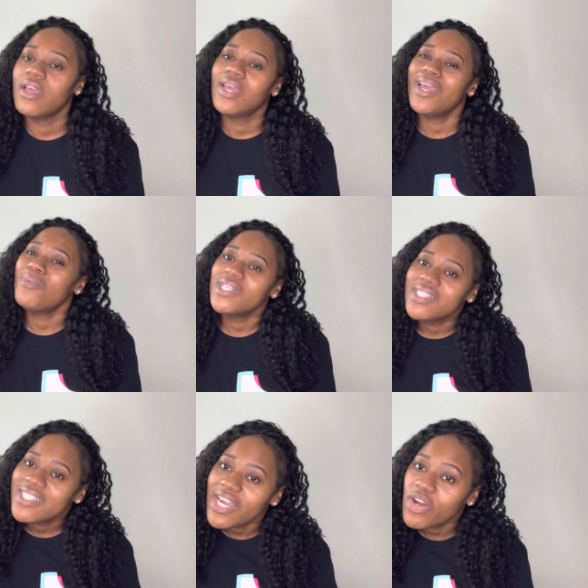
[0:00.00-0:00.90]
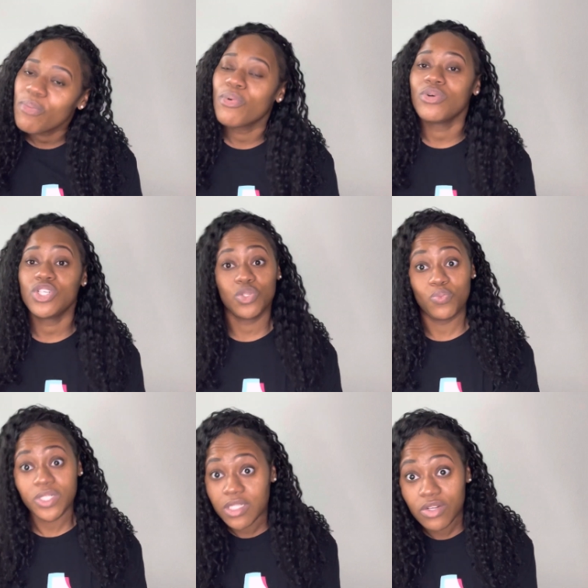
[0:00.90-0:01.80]
wasn't terrible. It just
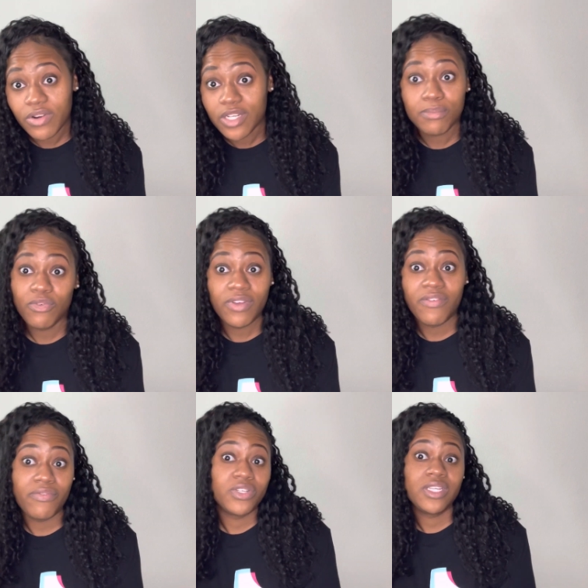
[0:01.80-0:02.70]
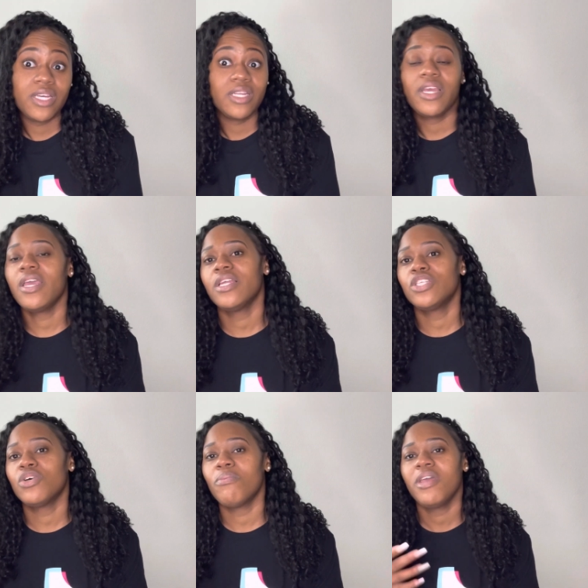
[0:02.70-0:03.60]
wasn't the greatest movie I've ever seen, and
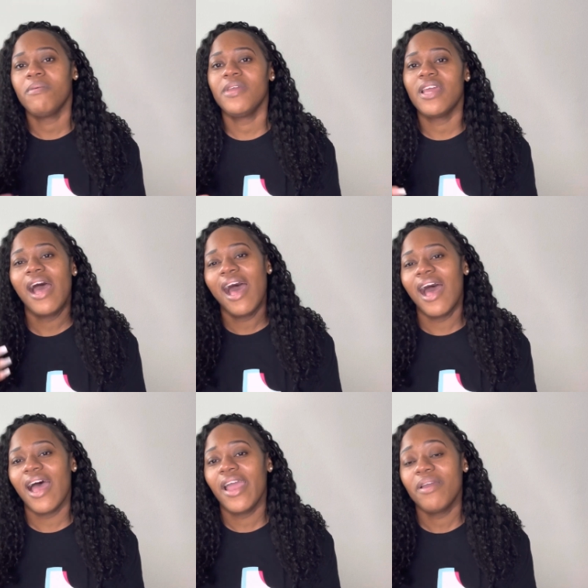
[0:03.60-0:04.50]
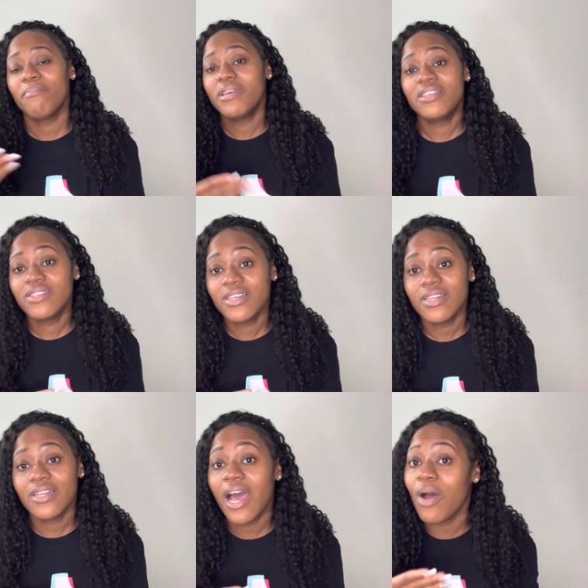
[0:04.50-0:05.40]
so maybe I missed it.
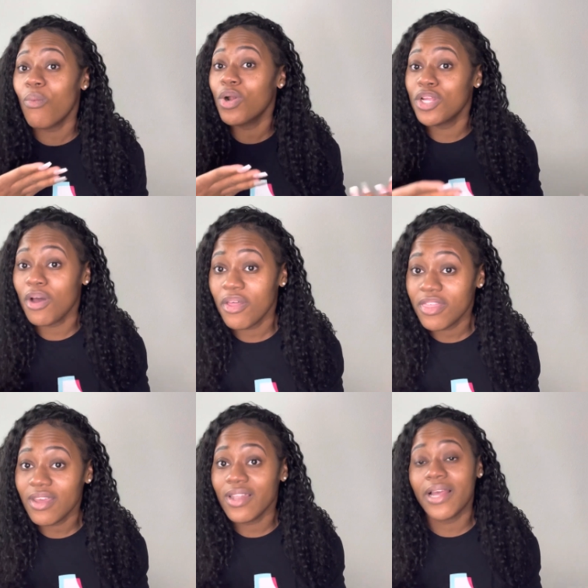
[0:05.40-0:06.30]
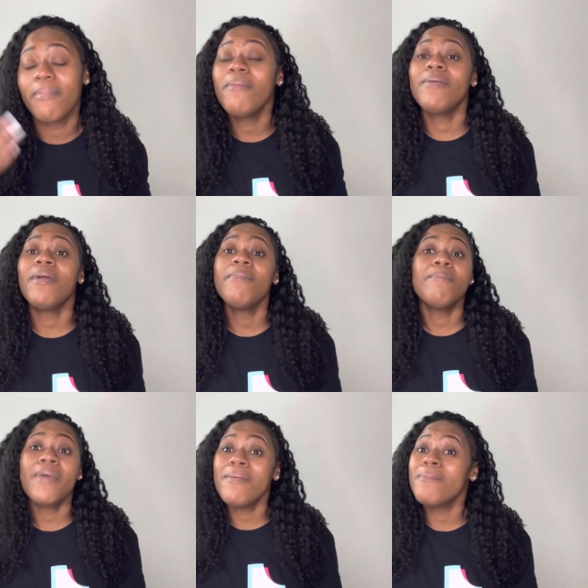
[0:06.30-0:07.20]
What do y'all think? Like, maybe
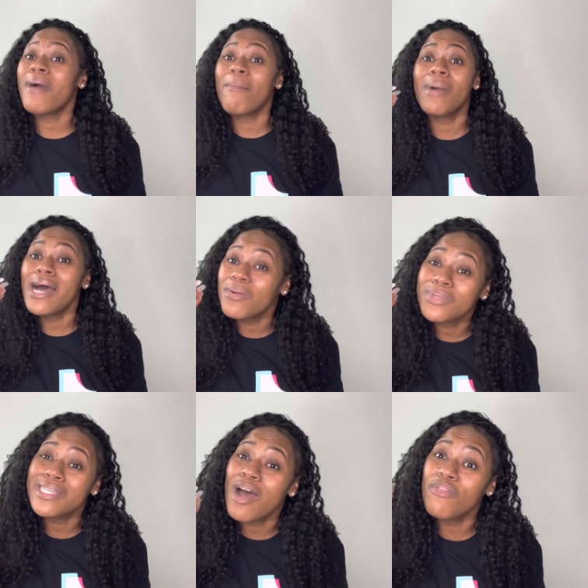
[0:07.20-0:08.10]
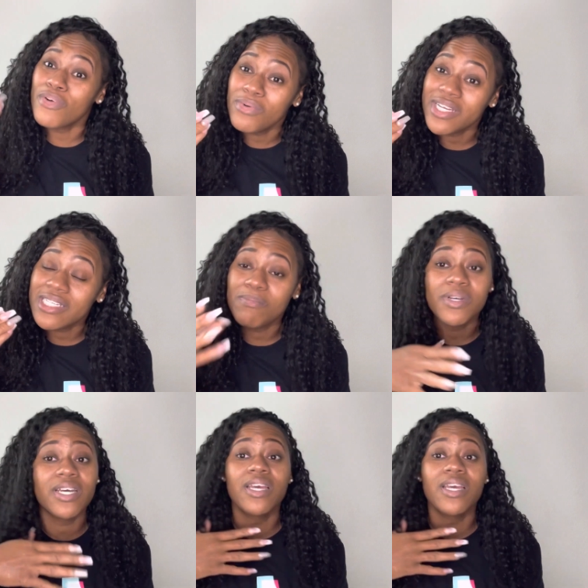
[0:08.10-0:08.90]
my mind was not focused, but